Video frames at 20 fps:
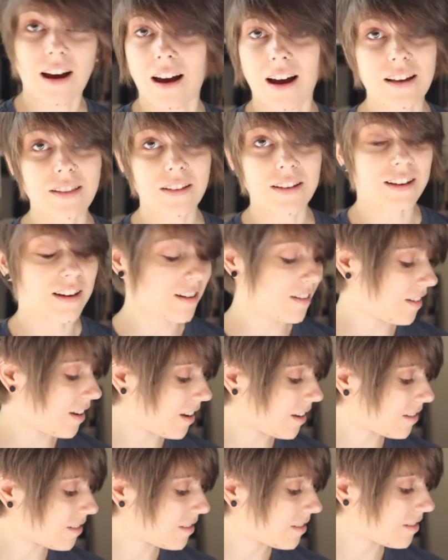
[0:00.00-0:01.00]
I like it a
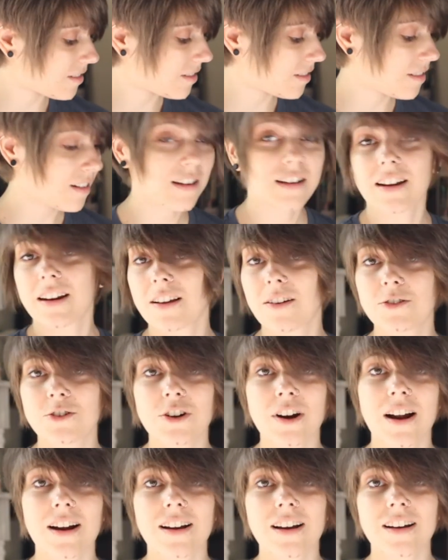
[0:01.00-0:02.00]
lot. I'm gonna go
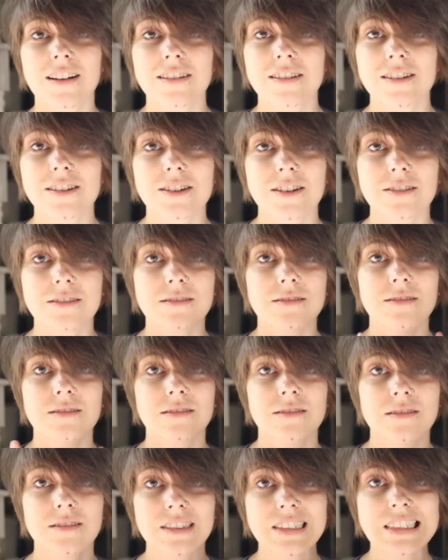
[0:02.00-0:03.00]
try it on,
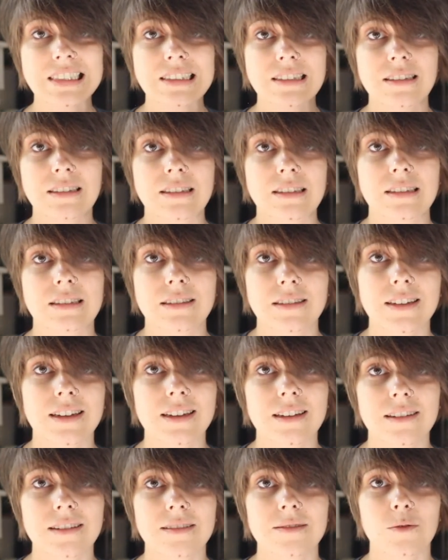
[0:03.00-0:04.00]
so
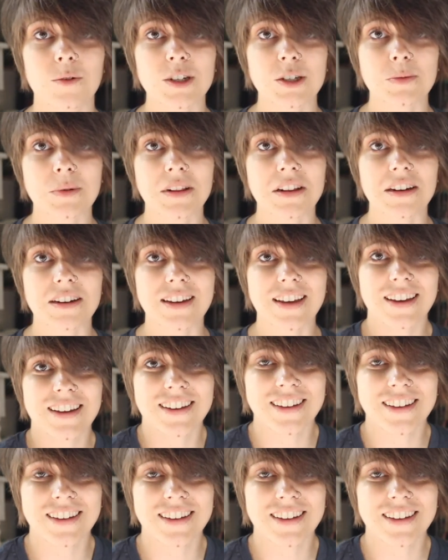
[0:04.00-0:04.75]
wish me luck.